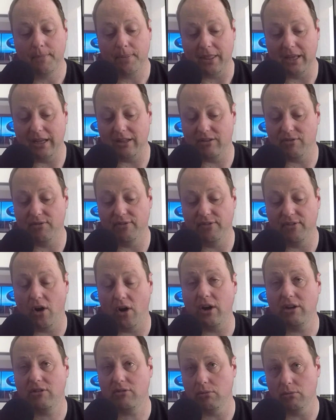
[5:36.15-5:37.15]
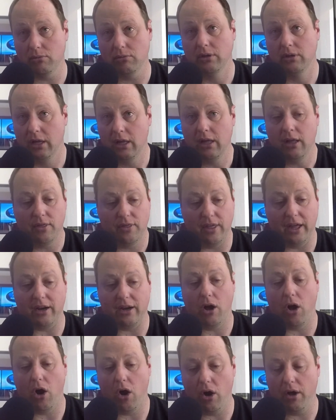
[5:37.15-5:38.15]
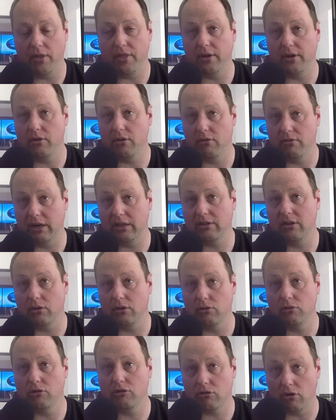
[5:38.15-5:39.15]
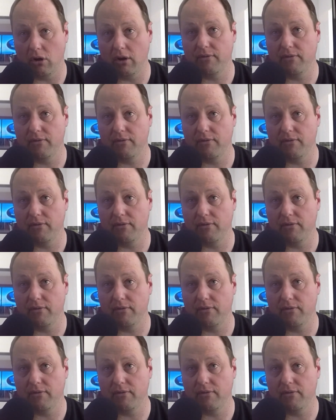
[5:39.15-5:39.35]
It's vital that either director could sign